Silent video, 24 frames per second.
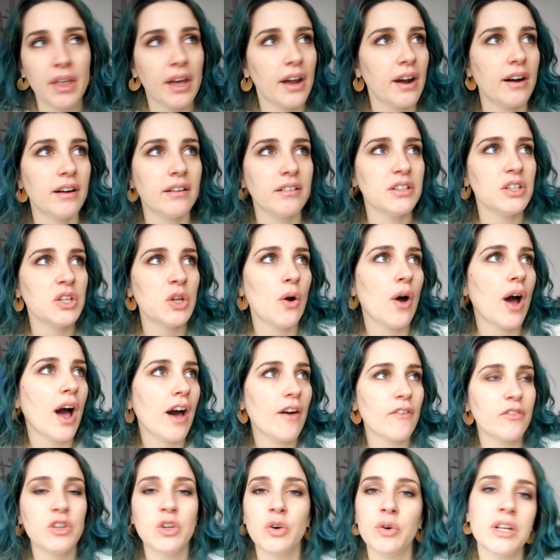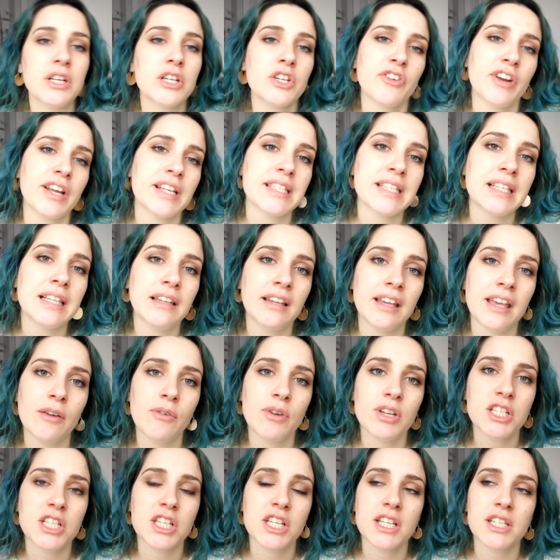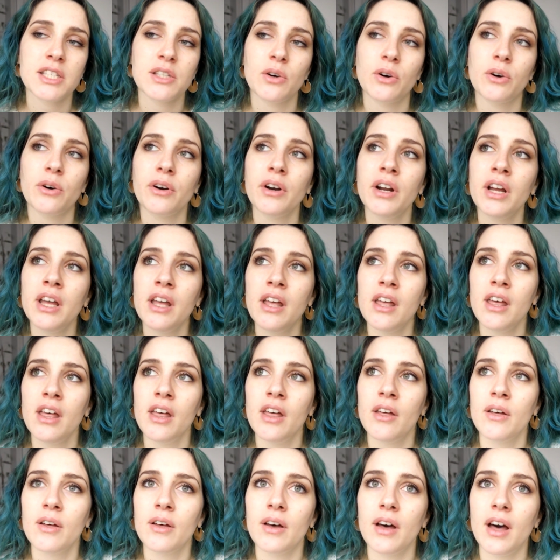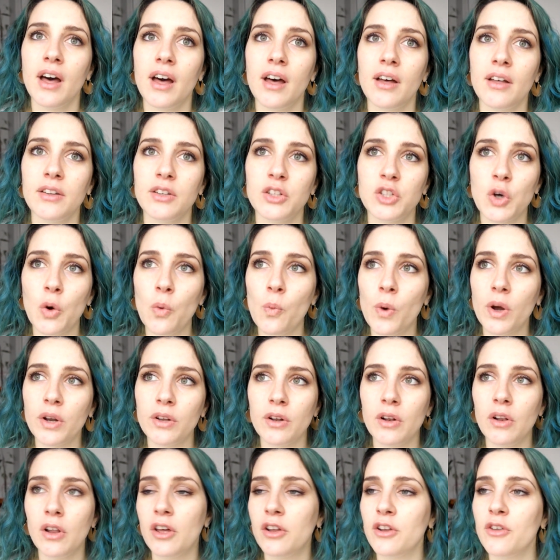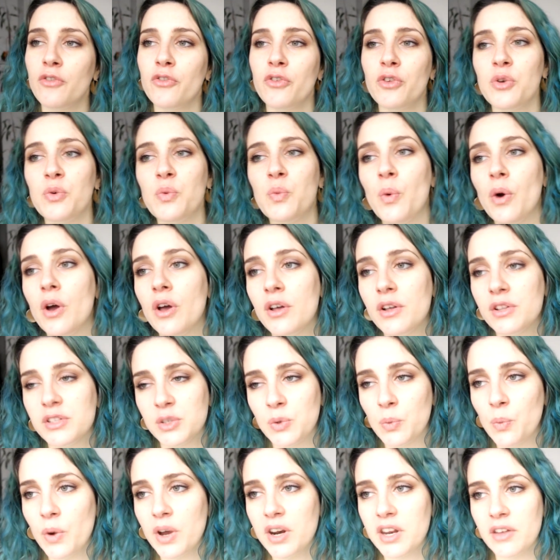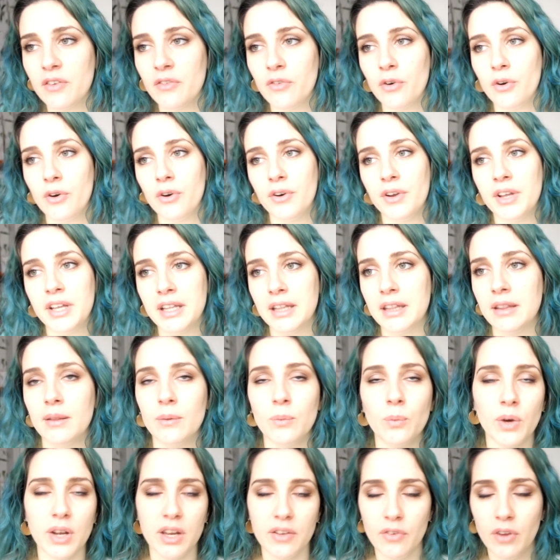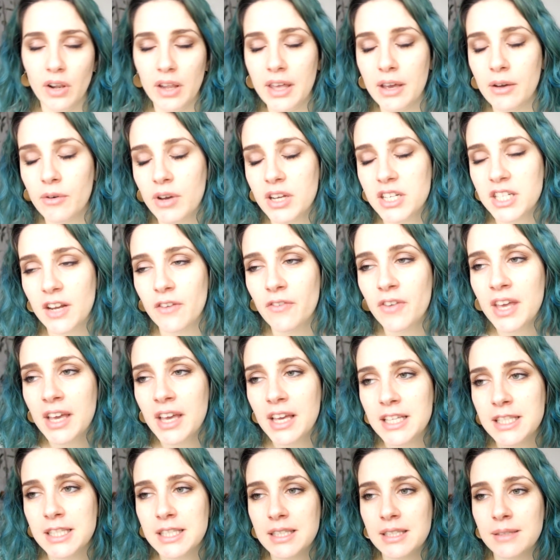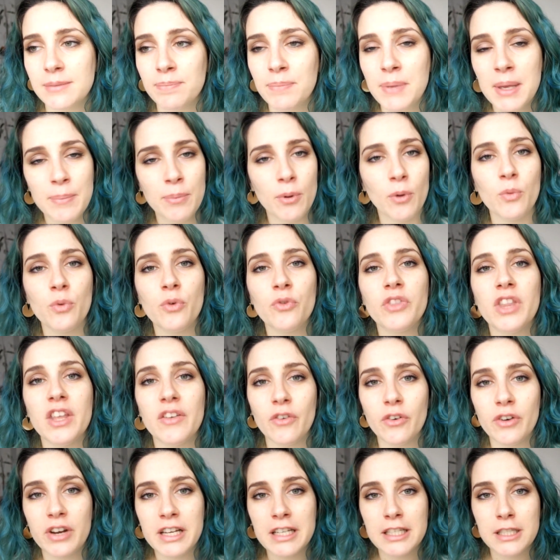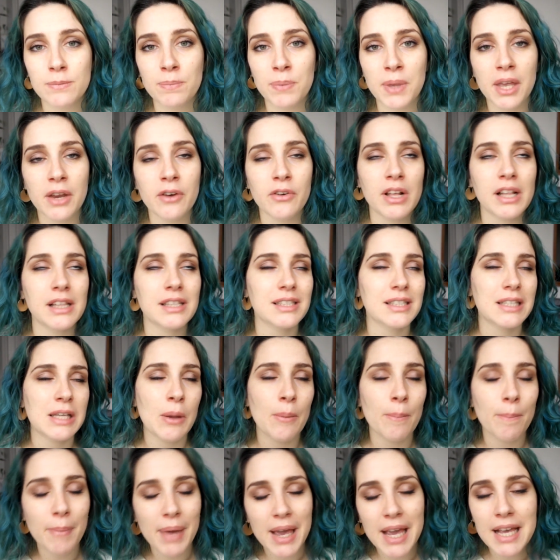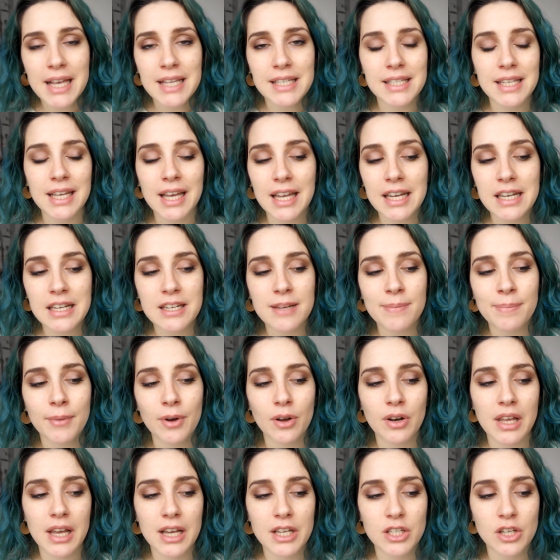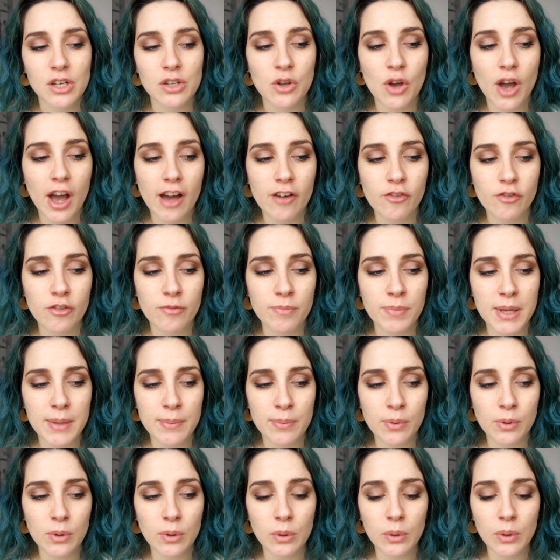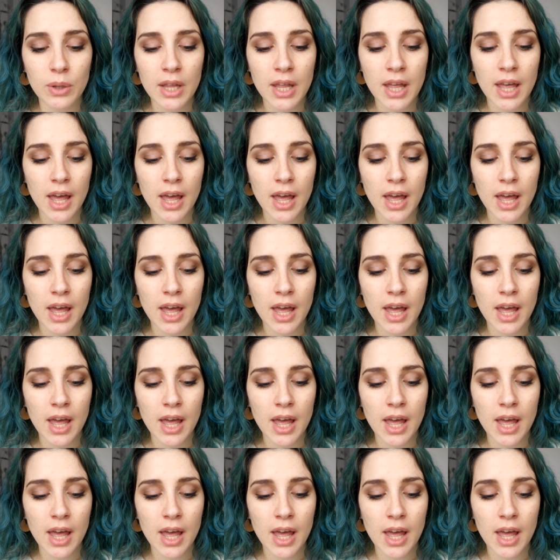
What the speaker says: that, you know, have no interest in languages or don't want to learn a few words or whatever in whatever language, I think it's people who've never experienced the amazing and deep connection you have with people